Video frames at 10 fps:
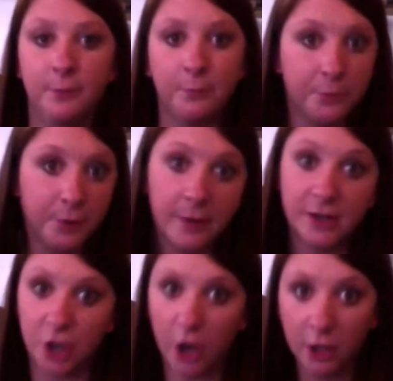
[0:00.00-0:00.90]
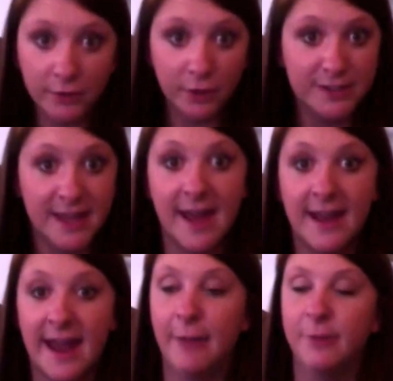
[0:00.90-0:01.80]
pretty much all of your
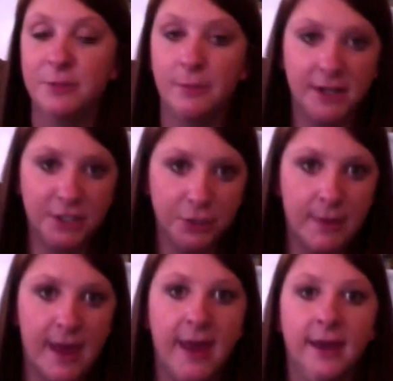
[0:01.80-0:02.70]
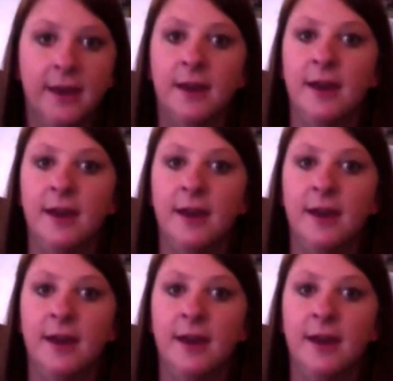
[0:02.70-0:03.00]
debt, how much money you make,